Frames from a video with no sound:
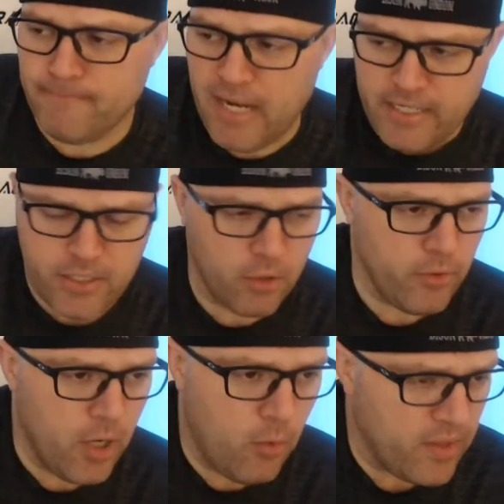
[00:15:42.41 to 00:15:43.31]
I don't
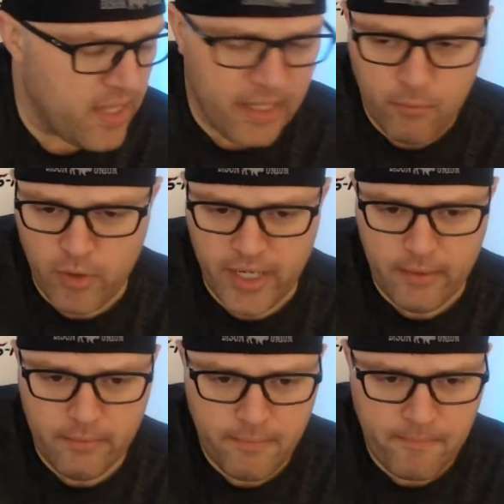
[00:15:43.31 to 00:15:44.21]
know what they can bring
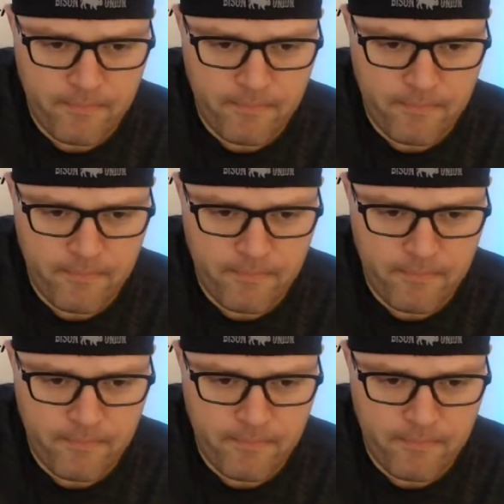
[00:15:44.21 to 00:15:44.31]
in.